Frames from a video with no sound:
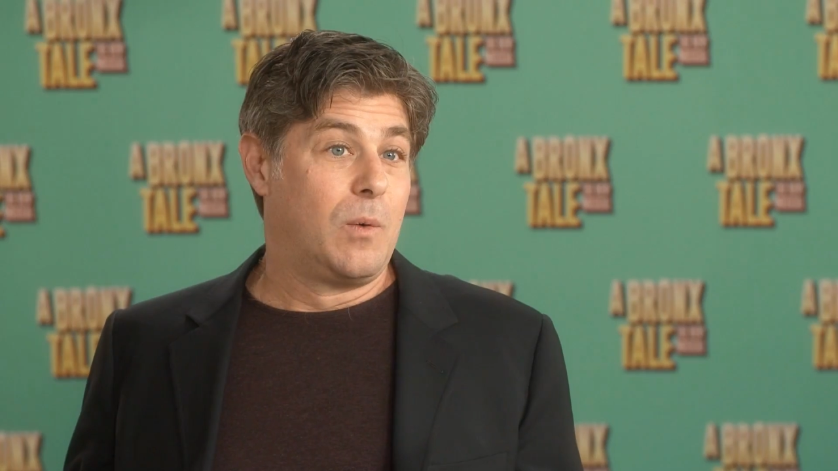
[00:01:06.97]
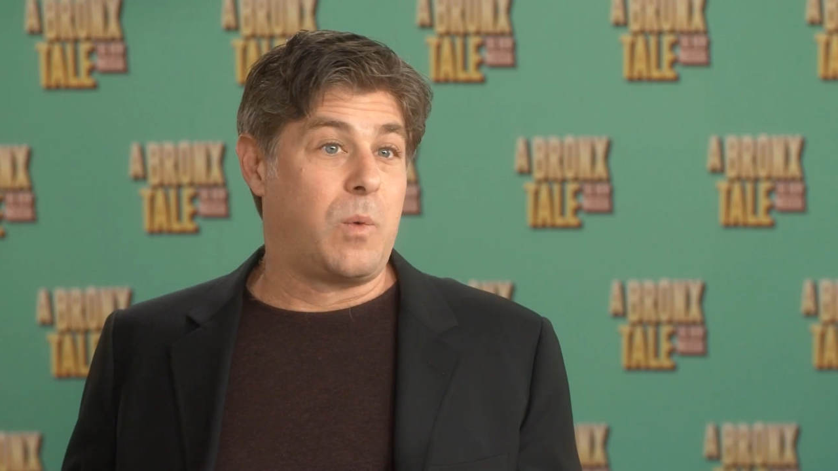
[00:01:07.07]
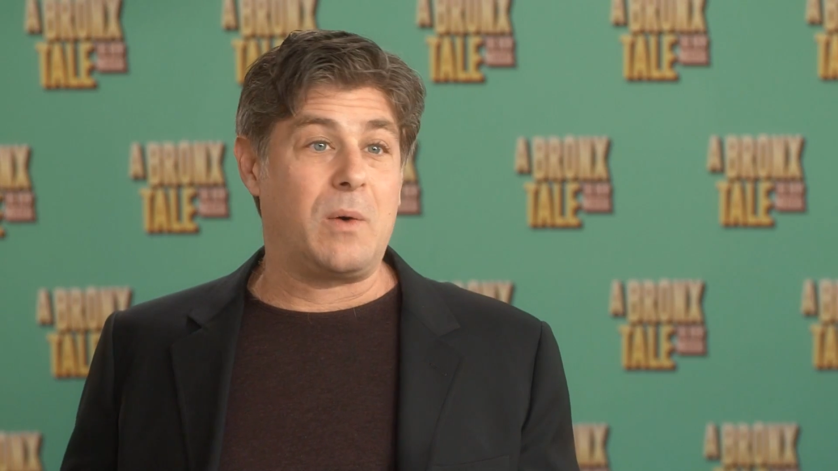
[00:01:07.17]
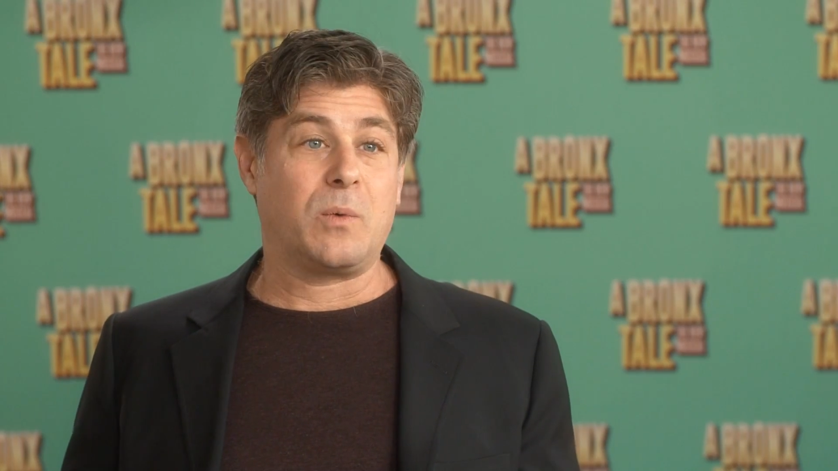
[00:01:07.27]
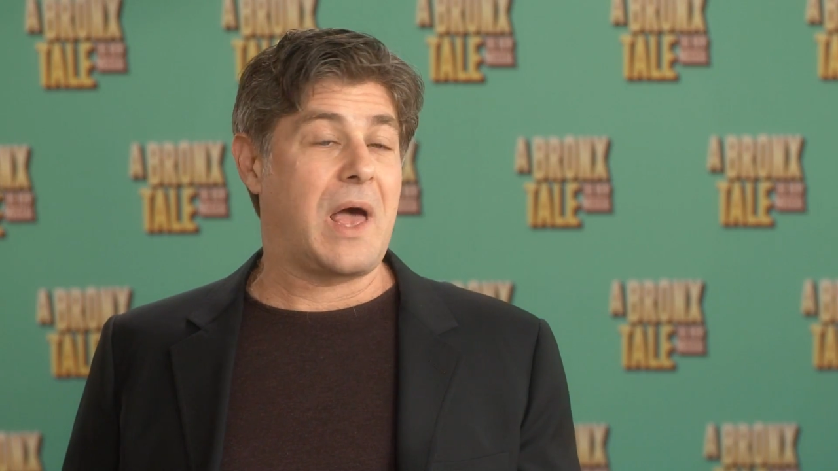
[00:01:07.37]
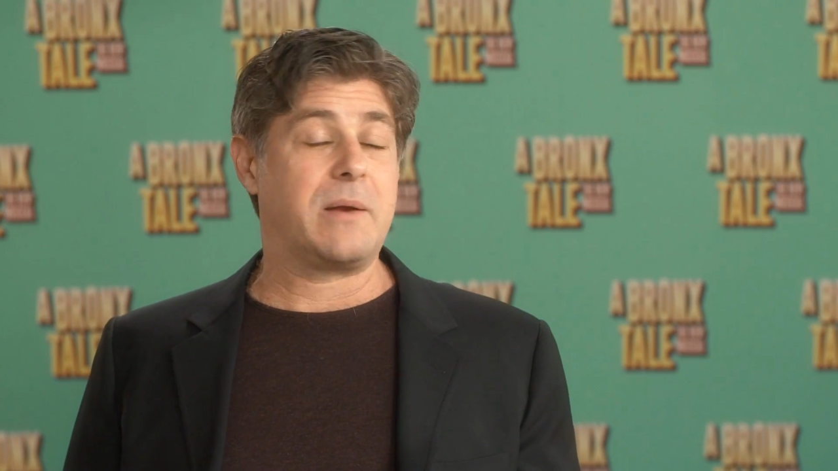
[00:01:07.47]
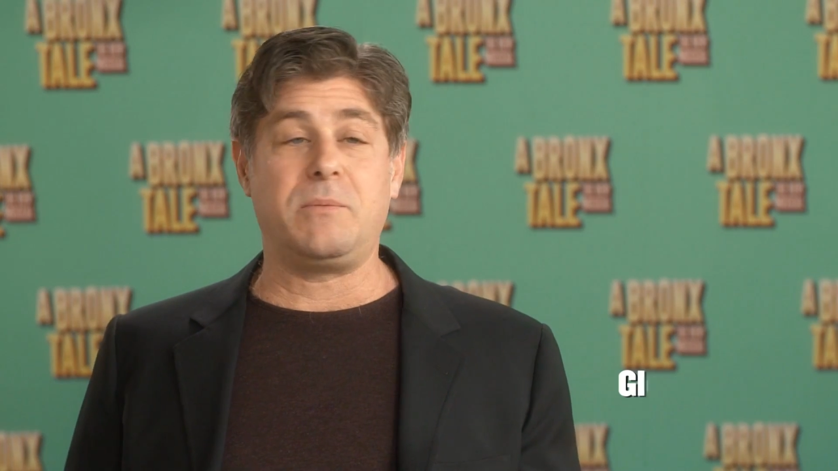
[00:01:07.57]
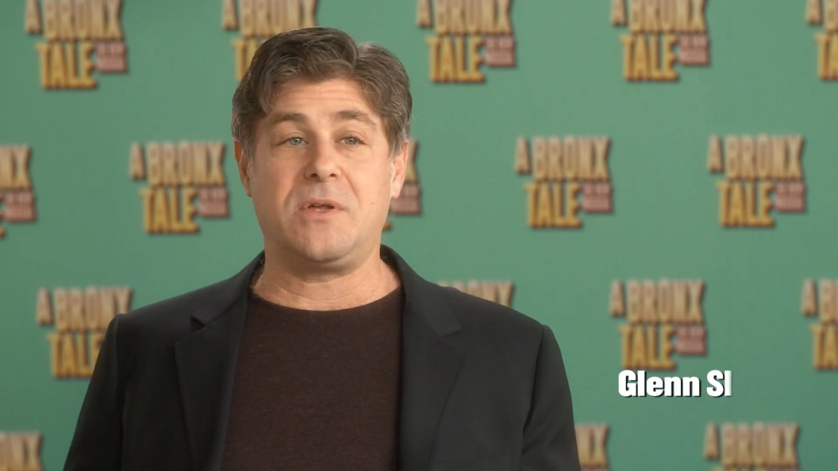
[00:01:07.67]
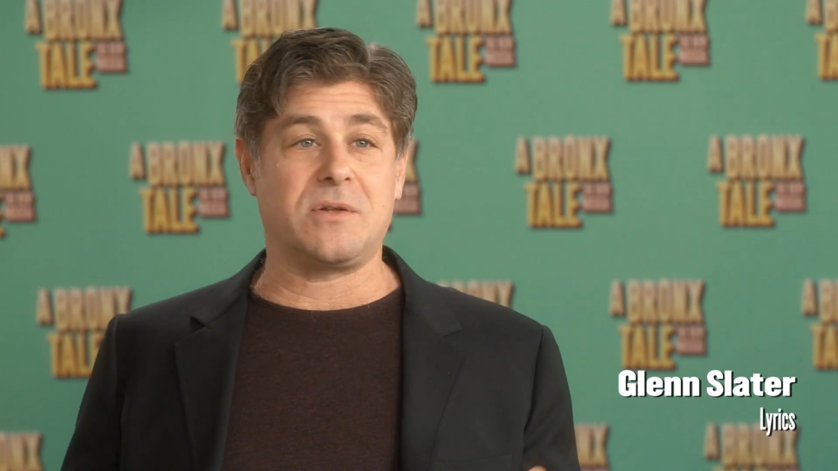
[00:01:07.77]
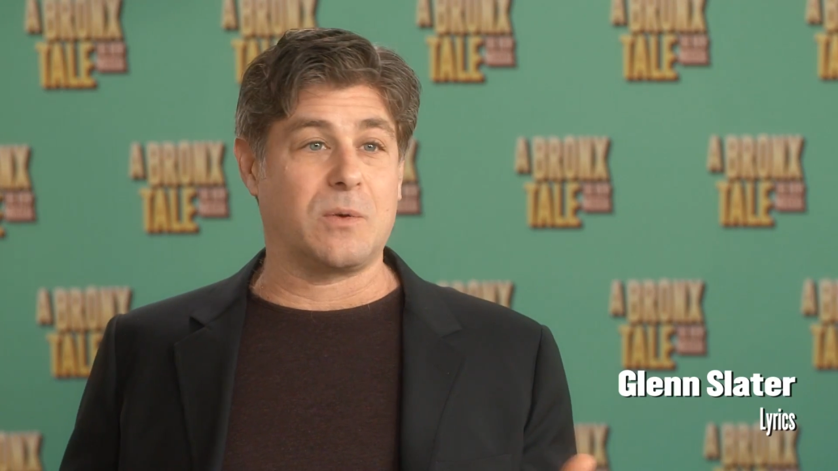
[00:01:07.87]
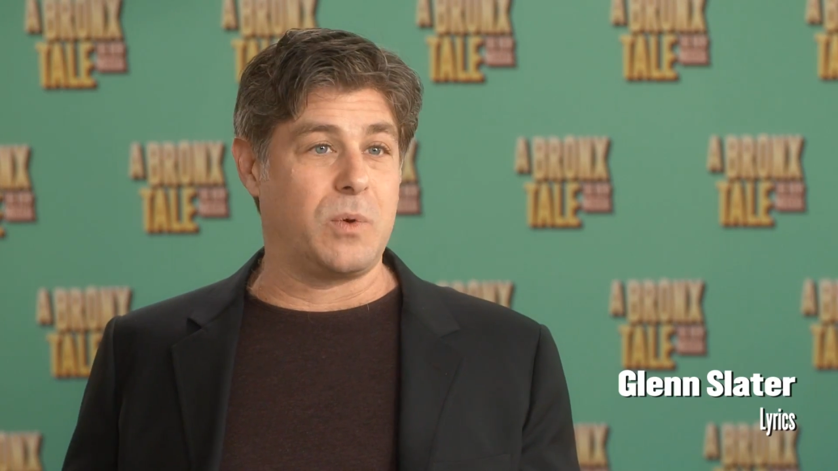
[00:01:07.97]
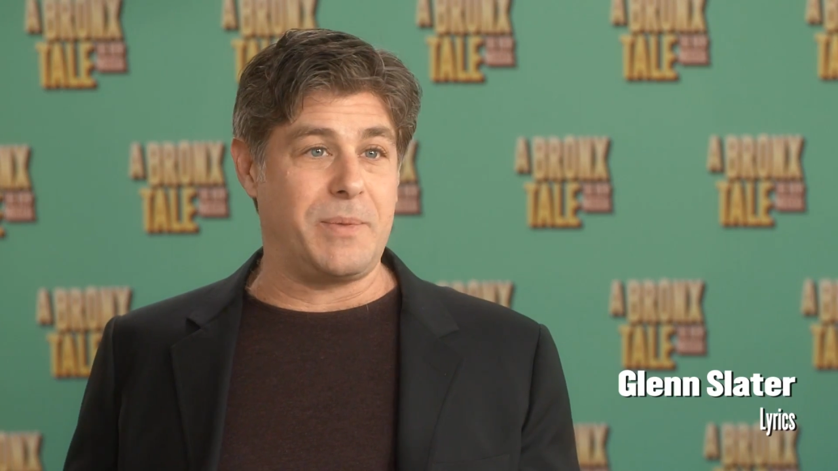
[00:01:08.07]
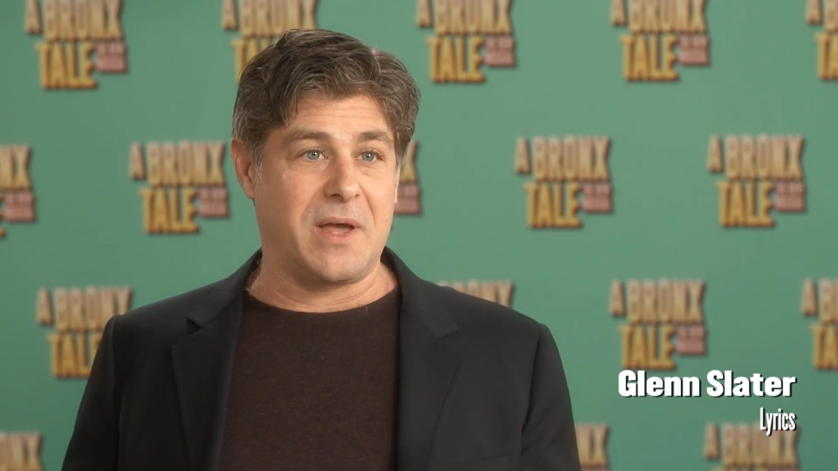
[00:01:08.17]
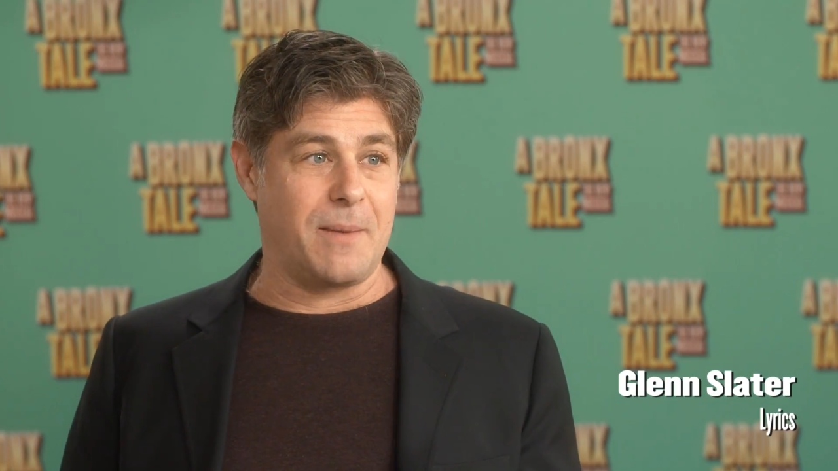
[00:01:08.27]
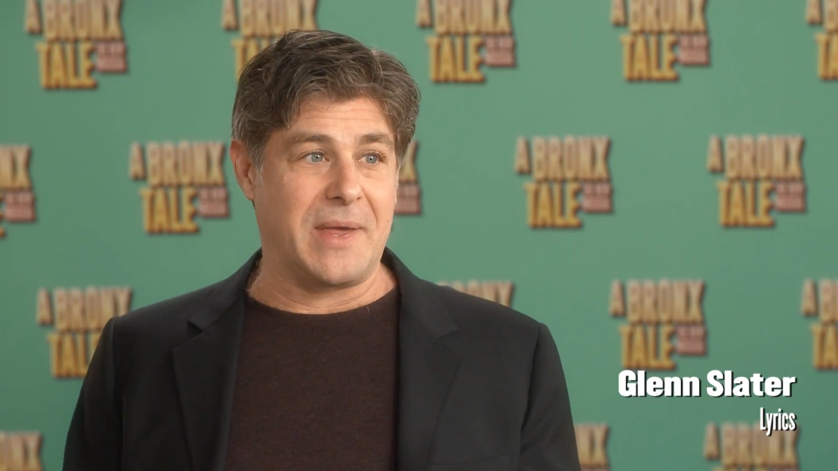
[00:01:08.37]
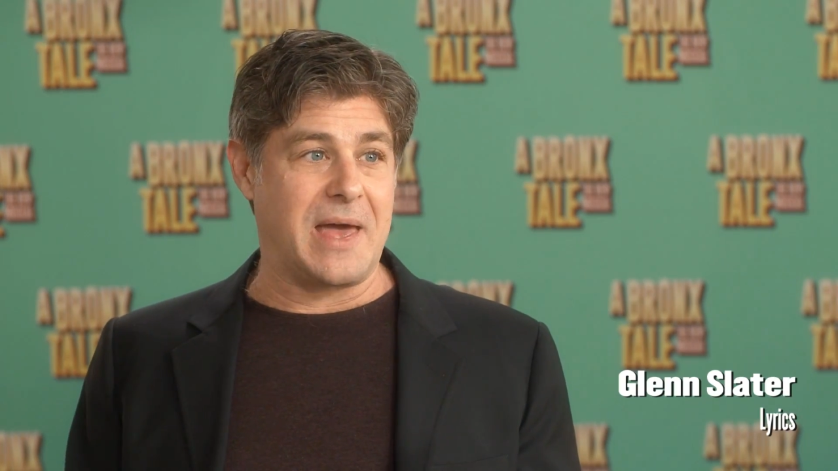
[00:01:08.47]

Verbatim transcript: What kind of music would be coming